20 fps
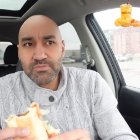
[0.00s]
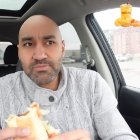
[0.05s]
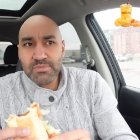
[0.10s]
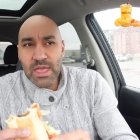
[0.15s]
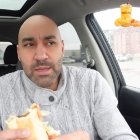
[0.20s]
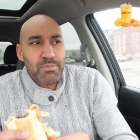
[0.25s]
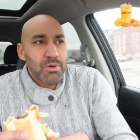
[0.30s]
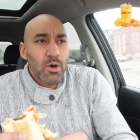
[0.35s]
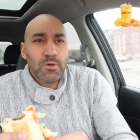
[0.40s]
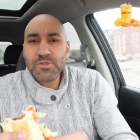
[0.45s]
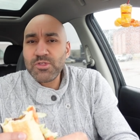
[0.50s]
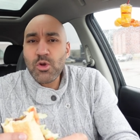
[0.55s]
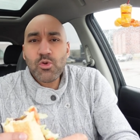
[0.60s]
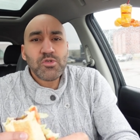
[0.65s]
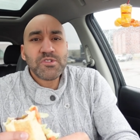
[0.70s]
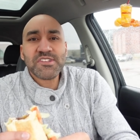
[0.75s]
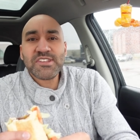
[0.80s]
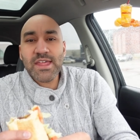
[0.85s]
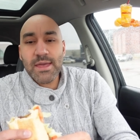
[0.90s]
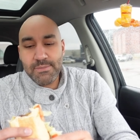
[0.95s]
They both
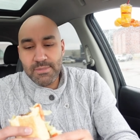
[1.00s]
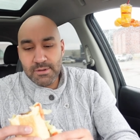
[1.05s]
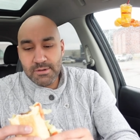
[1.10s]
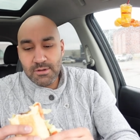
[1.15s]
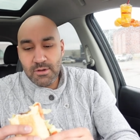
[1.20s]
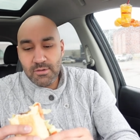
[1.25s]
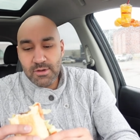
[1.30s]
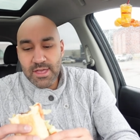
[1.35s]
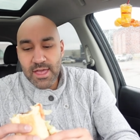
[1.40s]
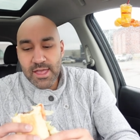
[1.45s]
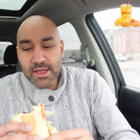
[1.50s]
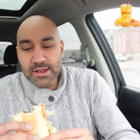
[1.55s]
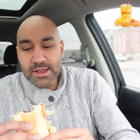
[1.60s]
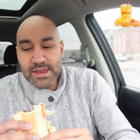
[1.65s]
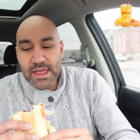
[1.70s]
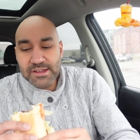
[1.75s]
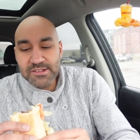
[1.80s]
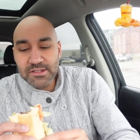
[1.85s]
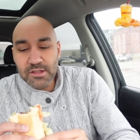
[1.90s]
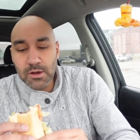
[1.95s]
two-stepping, okay? A
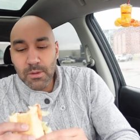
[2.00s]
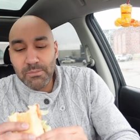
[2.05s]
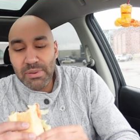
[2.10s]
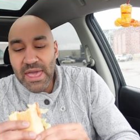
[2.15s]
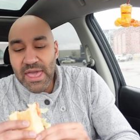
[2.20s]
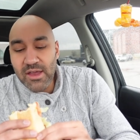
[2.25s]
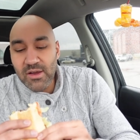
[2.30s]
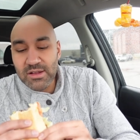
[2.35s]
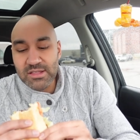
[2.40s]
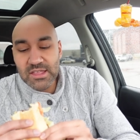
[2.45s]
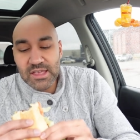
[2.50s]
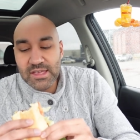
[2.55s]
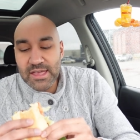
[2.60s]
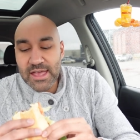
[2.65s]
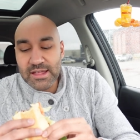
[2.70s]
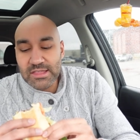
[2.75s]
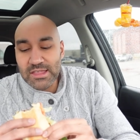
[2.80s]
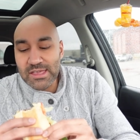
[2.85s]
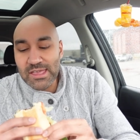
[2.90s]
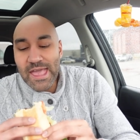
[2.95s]
nice little pair at the
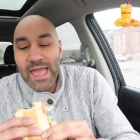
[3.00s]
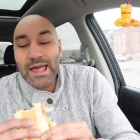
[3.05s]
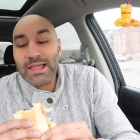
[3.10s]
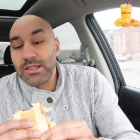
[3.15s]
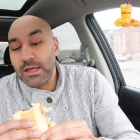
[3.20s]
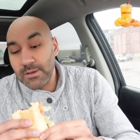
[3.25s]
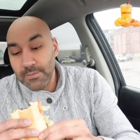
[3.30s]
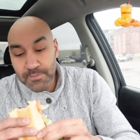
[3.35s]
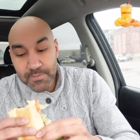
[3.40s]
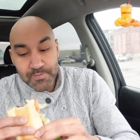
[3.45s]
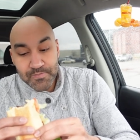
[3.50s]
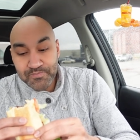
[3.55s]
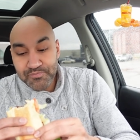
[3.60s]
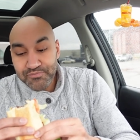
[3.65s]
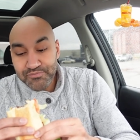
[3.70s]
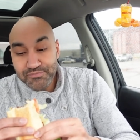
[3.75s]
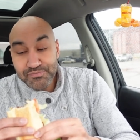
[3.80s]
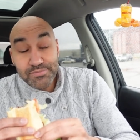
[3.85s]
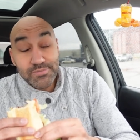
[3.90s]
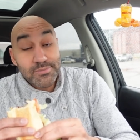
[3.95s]
at the gala.
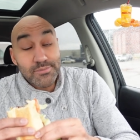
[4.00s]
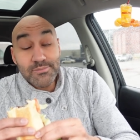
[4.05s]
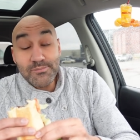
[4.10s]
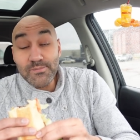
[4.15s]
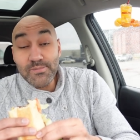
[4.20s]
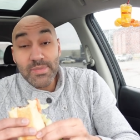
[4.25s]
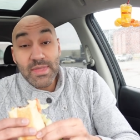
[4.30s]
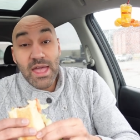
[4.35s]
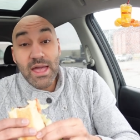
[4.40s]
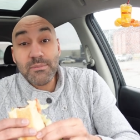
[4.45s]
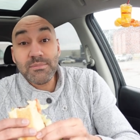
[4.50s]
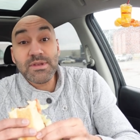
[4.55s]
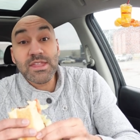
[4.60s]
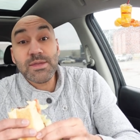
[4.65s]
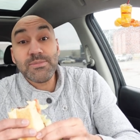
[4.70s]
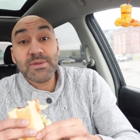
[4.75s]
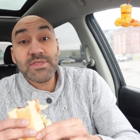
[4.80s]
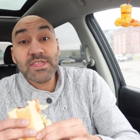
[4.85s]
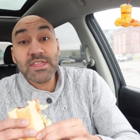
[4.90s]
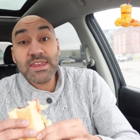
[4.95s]
I'm
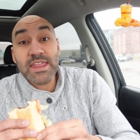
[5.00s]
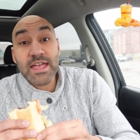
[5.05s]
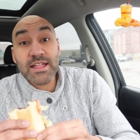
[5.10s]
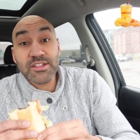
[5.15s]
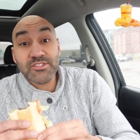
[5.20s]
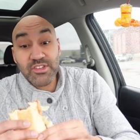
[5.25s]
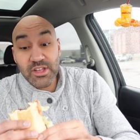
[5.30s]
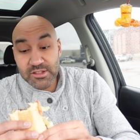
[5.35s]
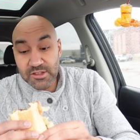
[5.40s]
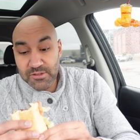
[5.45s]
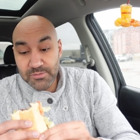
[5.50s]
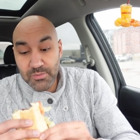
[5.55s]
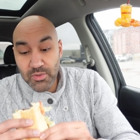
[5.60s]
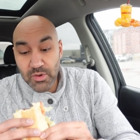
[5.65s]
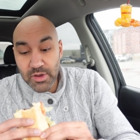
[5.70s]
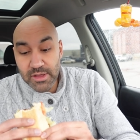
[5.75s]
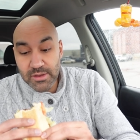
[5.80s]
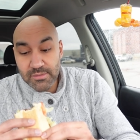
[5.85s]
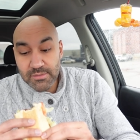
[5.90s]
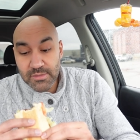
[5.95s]
deep in the analogy at this
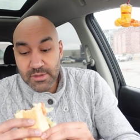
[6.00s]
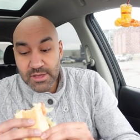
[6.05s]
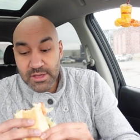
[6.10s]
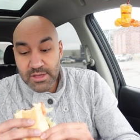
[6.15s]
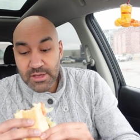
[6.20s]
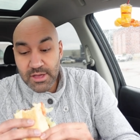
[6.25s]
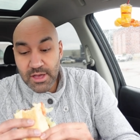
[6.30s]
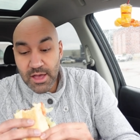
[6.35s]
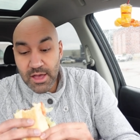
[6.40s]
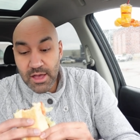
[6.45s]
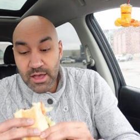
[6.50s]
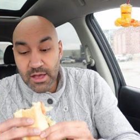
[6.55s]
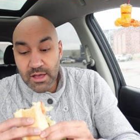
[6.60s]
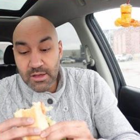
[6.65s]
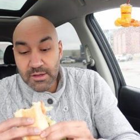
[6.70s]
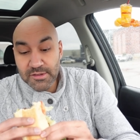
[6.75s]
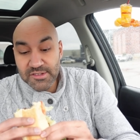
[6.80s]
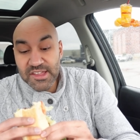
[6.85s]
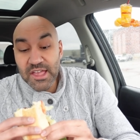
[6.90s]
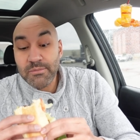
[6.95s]
point.
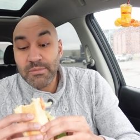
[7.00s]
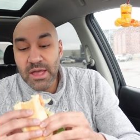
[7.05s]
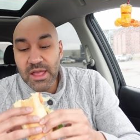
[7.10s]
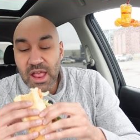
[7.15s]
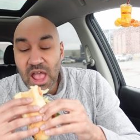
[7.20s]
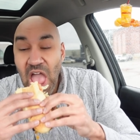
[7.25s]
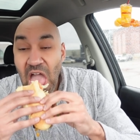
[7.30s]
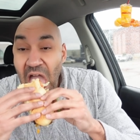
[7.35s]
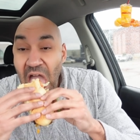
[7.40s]
Uh, second bite.